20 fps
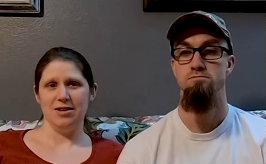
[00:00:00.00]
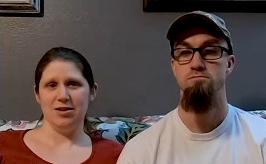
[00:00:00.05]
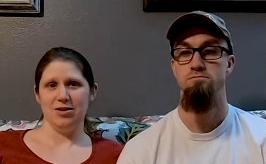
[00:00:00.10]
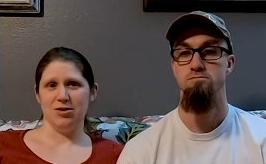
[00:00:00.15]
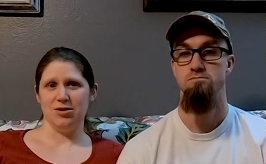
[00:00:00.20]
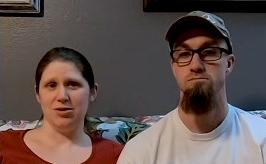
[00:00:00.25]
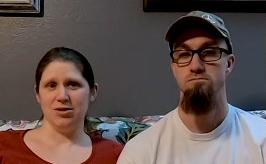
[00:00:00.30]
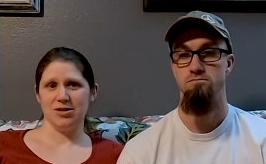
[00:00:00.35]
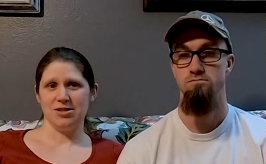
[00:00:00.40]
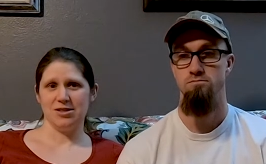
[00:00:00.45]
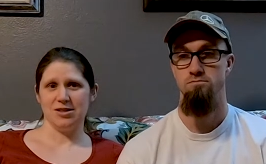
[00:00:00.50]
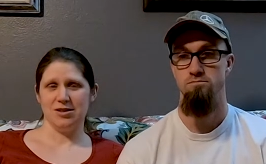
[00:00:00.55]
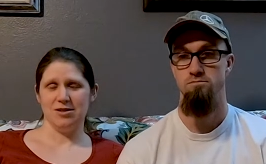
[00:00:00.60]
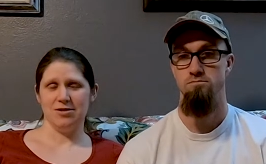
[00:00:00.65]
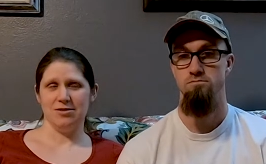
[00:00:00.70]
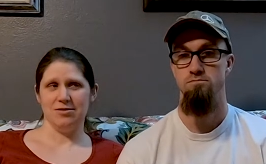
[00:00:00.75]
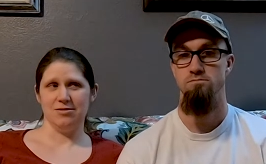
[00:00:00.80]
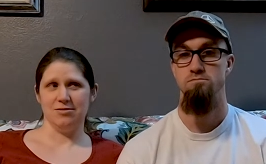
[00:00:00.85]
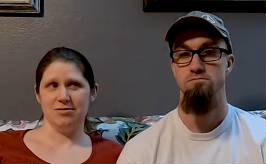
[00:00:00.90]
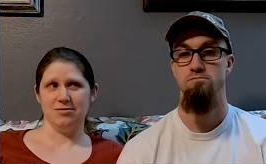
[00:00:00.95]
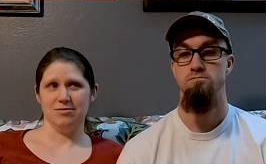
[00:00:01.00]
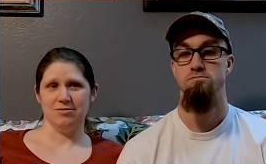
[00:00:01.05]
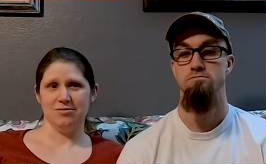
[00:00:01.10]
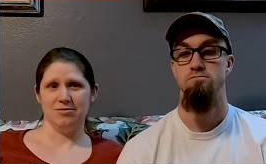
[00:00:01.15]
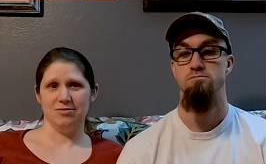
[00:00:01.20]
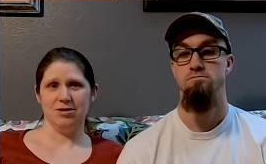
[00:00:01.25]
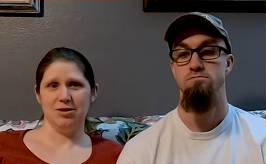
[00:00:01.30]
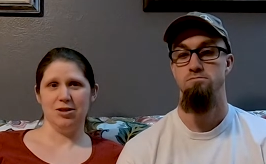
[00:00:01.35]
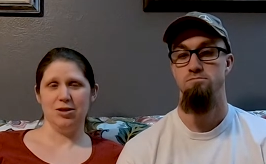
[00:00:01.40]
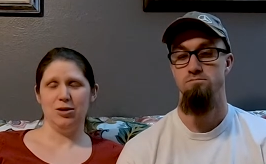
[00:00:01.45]
Speaker 1: then all of a sudden
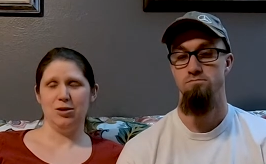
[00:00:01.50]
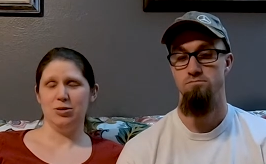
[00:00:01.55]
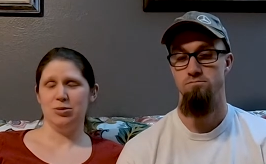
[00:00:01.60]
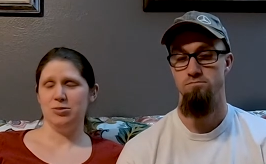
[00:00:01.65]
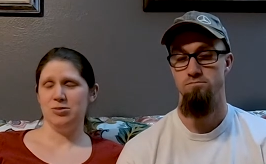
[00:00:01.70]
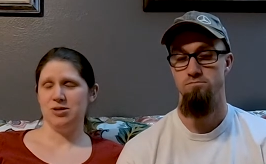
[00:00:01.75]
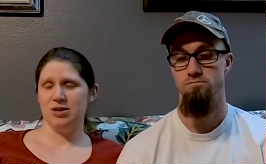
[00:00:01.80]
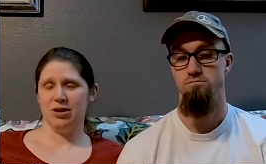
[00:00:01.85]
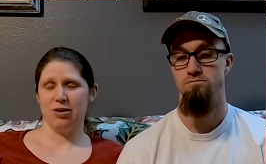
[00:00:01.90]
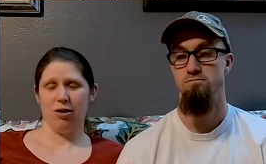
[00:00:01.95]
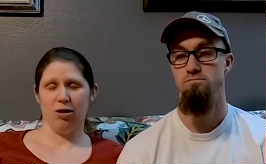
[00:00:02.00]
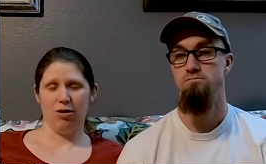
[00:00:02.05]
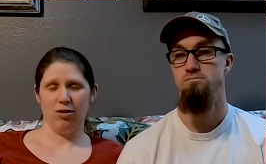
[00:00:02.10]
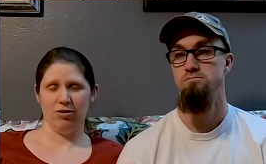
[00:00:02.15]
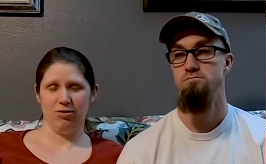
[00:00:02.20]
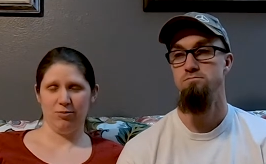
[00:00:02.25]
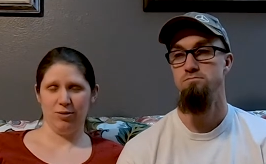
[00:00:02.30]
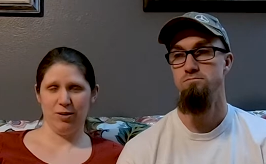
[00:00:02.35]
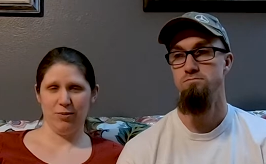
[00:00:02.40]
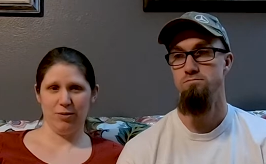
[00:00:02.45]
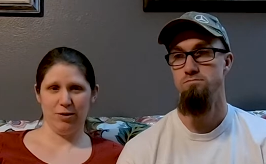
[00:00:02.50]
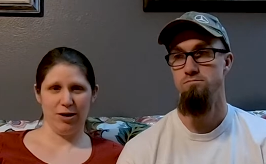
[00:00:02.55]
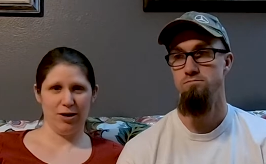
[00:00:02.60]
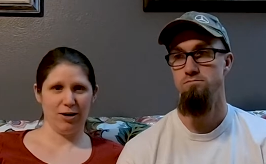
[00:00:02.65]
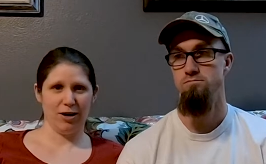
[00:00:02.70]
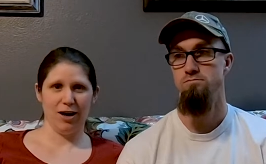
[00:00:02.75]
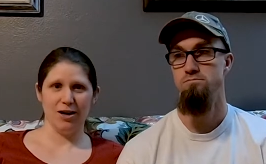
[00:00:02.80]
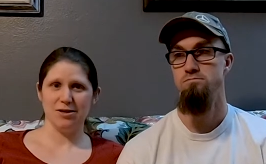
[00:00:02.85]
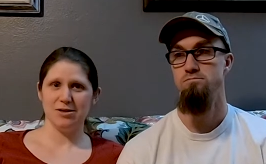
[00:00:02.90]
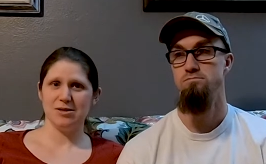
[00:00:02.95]
losing all of my
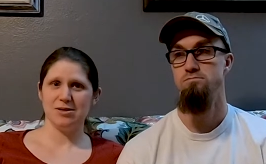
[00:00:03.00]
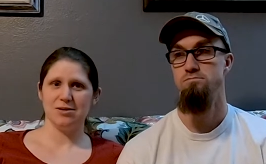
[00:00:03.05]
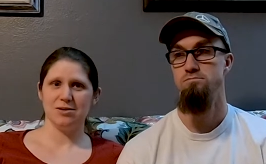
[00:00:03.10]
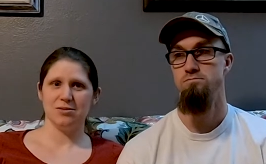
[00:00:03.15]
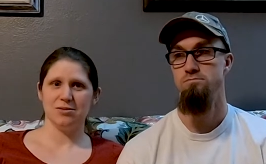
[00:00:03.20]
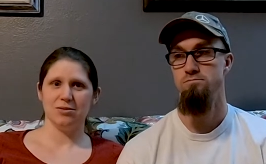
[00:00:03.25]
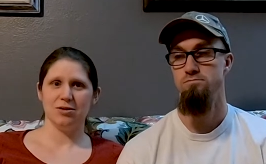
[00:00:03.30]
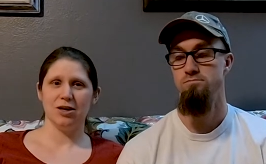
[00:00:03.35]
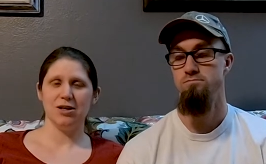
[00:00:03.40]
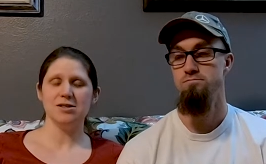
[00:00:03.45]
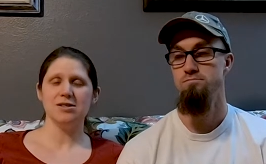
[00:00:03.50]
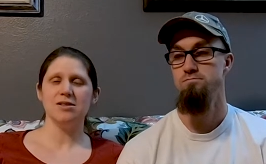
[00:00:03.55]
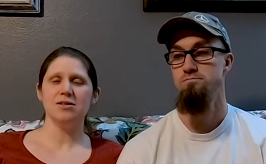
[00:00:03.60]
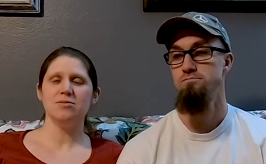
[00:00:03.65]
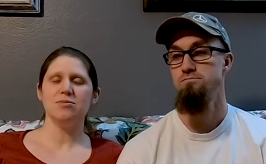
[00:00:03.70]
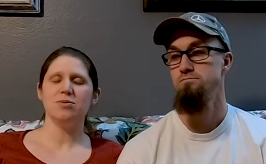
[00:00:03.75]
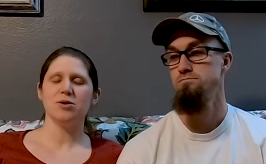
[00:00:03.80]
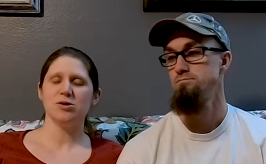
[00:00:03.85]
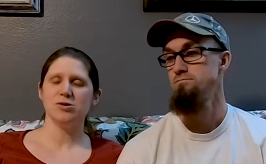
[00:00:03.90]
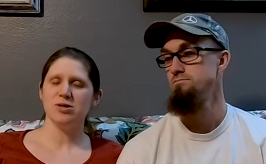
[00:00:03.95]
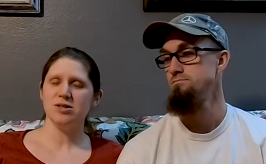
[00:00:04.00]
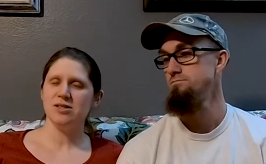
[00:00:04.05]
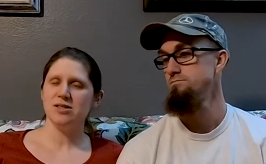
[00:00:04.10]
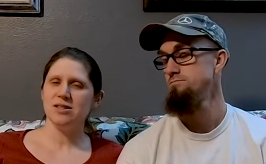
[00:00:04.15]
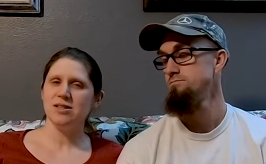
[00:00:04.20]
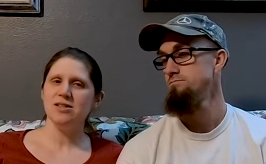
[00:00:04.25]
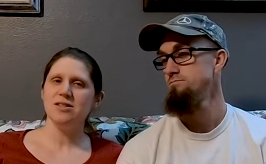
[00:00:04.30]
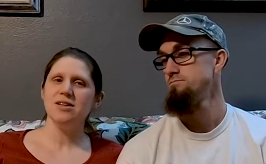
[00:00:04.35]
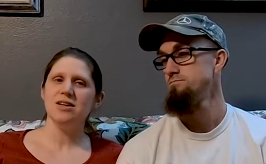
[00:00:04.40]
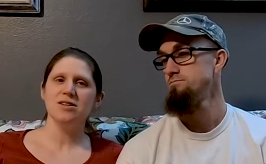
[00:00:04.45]
progress. Granted, Pro C
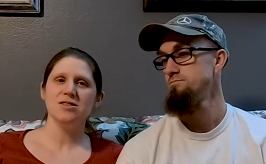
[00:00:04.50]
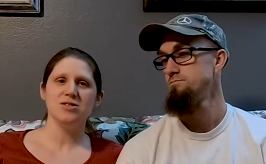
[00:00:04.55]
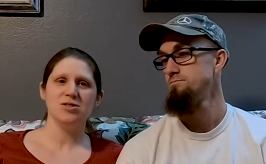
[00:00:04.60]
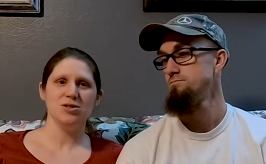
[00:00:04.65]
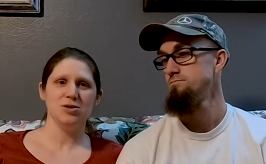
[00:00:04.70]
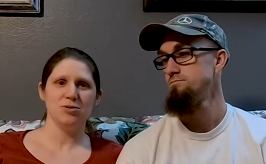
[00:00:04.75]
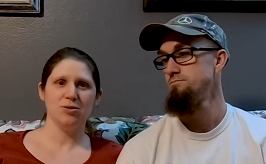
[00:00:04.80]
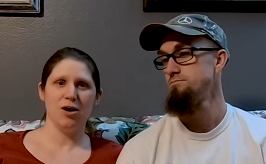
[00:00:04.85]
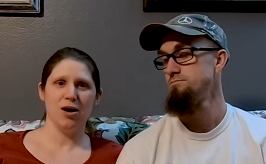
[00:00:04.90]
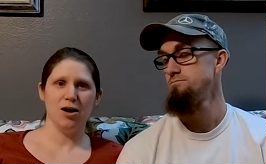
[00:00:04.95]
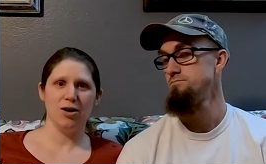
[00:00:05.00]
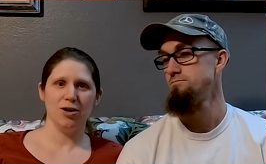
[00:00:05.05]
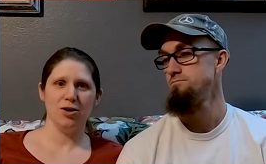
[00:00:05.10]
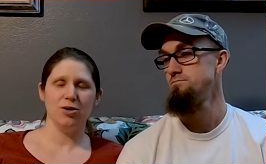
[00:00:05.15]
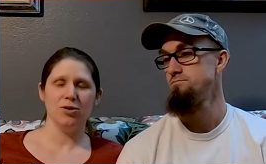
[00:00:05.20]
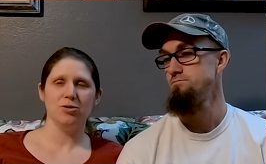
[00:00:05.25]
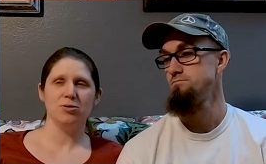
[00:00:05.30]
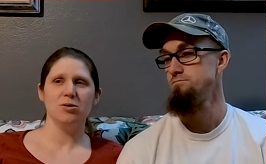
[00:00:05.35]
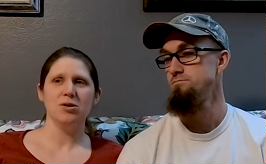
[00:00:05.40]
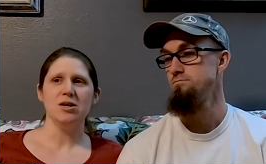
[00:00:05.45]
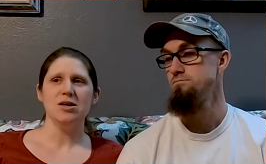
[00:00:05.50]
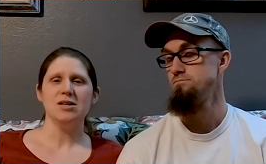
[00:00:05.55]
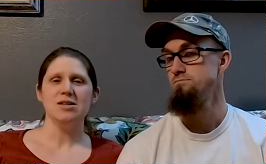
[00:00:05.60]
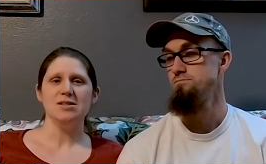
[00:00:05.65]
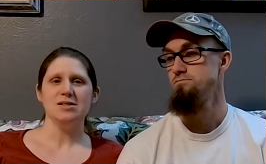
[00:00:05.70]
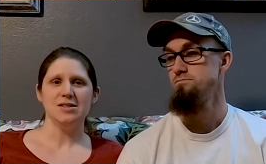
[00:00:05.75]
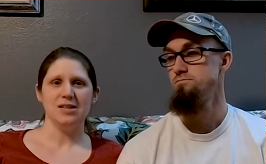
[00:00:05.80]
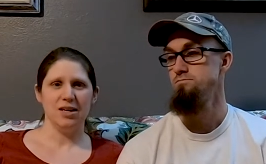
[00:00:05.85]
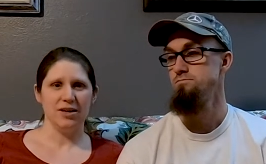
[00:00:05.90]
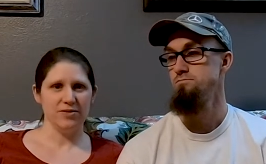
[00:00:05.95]
C does do auto
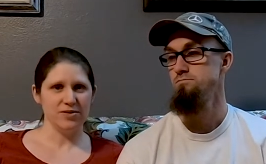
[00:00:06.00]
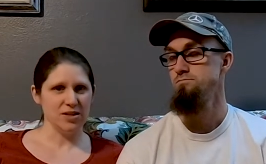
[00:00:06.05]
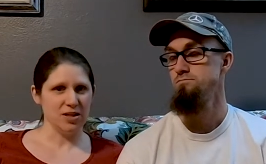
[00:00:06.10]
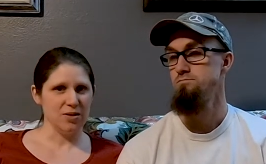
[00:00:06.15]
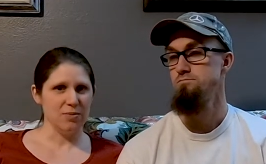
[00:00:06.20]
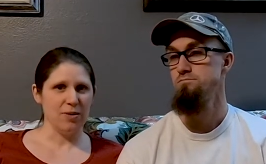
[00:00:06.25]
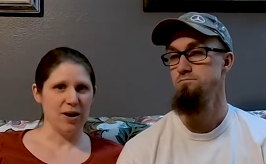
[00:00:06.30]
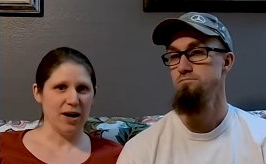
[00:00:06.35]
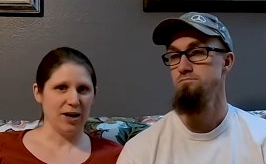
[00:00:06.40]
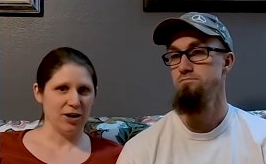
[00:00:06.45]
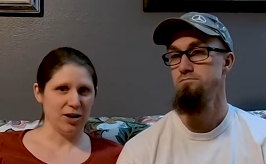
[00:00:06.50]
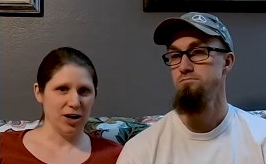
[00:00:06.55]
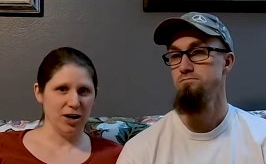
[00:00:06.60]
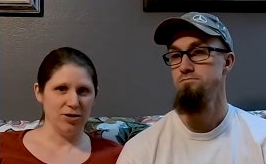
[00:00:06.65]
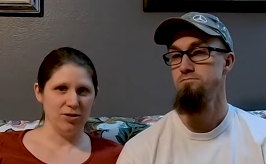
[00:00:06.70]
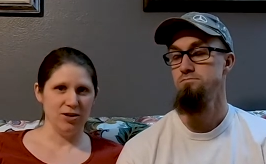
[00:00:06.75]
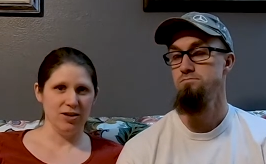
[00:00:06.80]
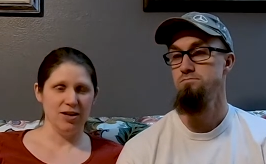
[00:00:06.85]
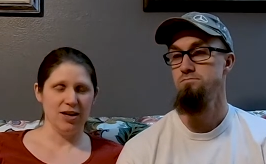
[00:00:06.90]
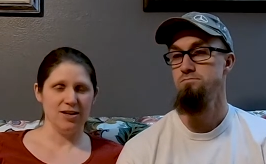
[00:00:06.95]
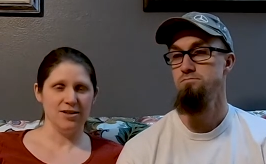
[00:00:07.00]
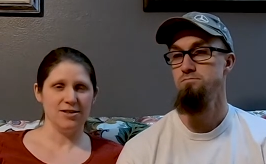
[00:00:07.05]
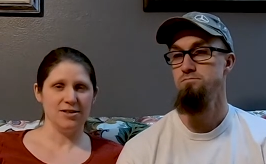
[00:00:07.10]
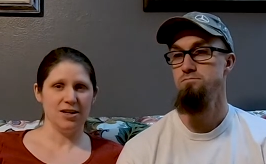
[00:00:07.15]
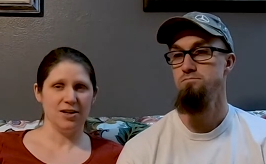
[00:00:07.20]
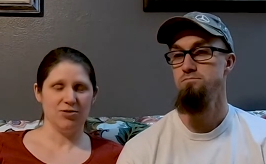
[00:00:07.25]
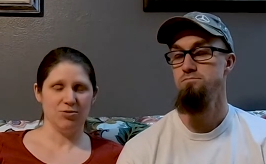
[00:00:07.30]
saves in the background, and that saved